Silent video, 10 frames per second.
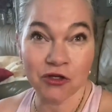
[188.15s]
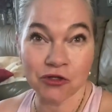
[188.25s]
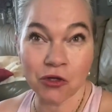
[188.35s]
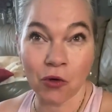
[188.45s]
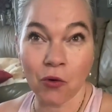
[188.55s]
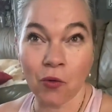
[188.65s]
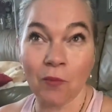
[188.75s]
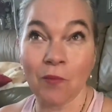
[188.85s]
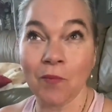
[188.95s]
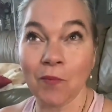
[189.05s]

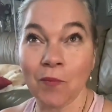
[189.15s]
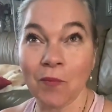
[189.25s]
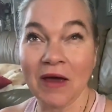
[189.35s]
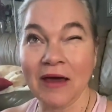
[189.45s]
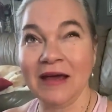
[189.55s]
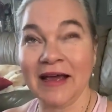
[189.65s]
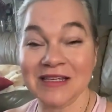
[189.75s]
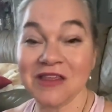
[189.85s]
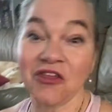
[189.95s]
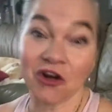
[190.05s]
So, and I
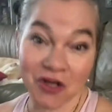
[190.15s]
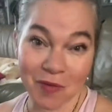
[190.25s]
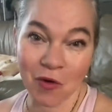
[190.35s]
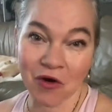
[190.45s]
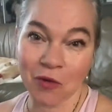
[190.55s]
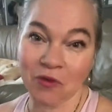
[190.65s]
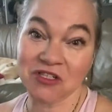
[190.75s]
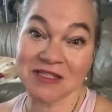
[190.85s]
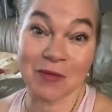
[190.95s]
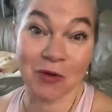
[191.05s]
guess the third component,
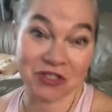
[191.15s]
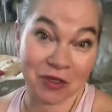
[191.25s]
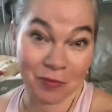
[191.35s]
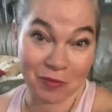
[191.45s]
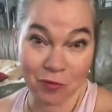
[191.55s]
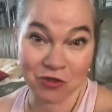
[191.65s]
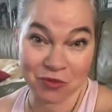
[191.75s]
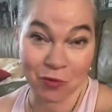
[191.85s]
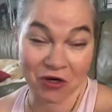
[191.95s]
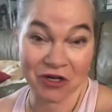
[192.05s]
which is the most com-
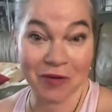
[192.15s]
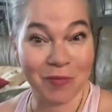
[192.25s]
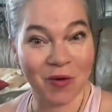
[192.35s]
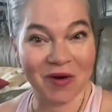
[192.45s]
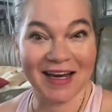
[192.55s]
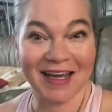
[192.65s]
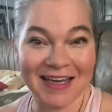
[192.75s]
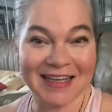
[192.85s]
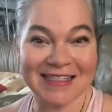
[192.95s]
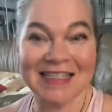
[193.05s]
most important component,
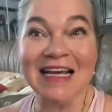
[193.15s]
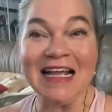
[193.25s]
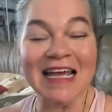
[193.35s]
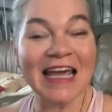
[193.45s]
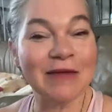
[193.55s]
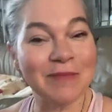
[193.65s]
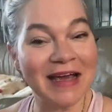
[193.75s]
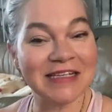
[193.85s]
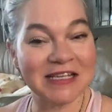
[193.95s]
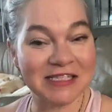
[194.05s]
is it
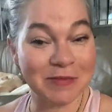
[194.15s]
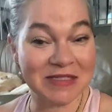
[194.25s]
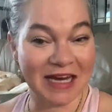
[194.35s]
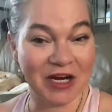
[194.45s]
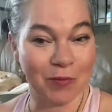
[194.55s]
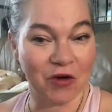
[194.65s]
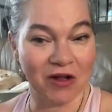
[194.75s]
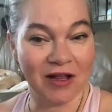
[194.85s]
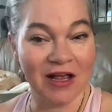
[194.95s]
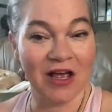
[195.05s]
makes it
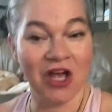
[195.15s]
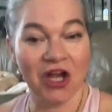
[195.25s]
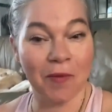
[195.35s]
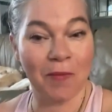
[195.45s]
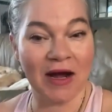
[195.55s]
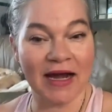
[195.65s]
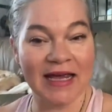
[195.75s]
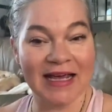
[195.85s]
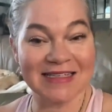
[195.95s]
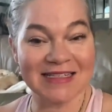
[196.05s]
sustainable. Your
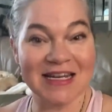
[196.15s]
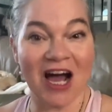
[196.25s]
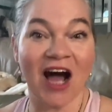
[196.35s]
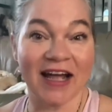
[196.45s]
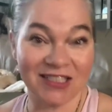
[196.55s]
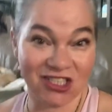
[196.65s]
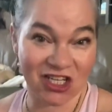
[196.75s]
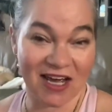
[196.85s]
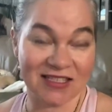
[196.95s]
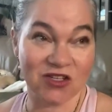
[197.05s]
body is not
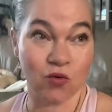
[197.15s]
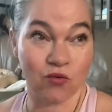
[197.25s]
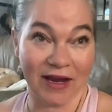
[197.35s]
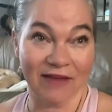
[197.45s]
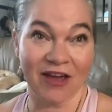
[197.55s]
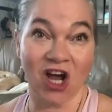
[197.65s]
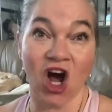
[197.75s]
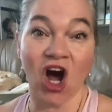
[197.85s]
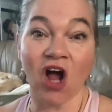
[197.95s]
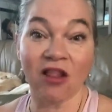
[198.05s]
just craving
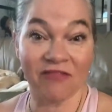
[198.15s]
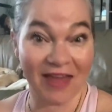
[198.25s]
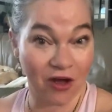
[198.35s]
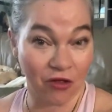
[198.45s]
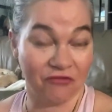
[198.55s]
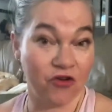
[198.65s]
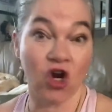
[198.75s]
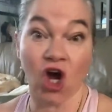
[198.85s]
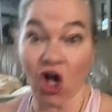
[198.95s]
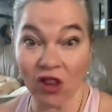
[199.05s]
all of the health
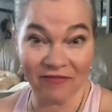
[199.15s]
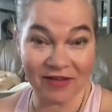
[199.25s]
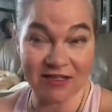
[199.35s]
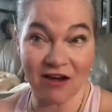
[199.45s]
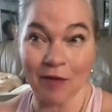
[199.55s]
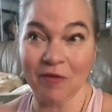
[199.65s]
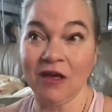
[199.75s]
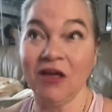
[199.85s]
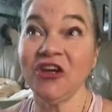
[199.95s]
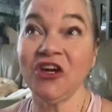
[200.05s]
food all of the time.
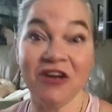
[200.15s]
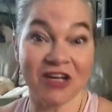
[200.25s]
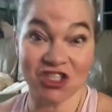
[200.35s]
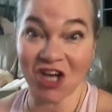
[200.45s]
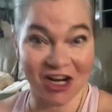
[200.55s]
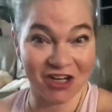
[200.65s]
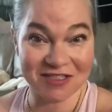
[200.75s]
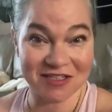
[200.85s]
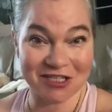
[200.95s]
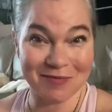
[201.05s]
You need to shock your
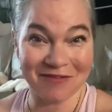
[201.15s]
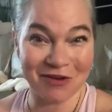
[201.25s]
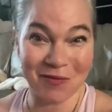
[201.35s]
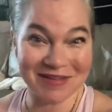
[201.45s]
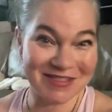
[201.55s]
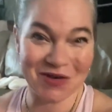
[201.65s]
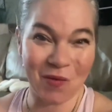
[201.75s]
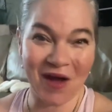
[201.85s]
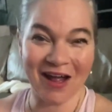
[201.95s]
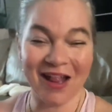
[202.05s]
system every once in a
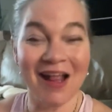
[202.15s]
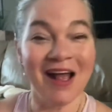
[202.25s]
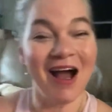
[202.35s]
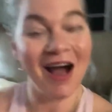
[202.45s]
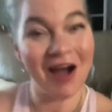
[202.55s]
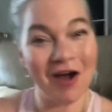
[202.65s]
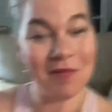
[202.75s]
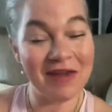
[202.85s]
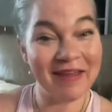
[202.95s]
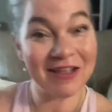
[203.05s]
while.
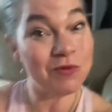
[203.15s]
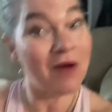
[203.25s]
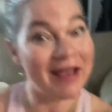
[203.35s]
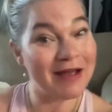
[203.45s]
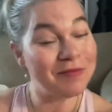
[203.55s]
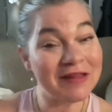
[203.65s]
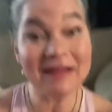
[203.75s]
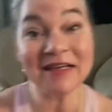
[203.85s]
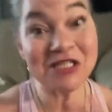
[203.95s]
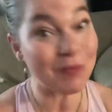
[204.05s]
Um, and that's why I
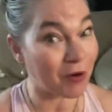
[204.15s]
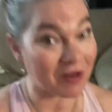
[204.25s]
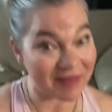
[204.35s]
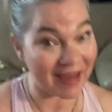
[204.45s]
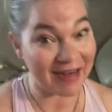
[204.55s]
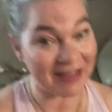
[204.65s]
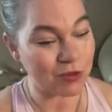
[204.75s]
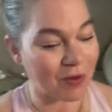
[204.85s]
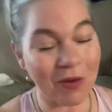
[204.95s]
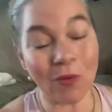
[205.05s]
completely support the 80
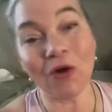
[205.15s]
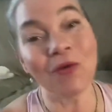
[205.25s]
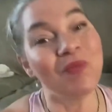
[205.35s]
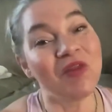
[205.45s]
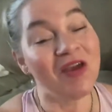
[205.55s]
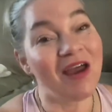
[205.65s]
20 rule.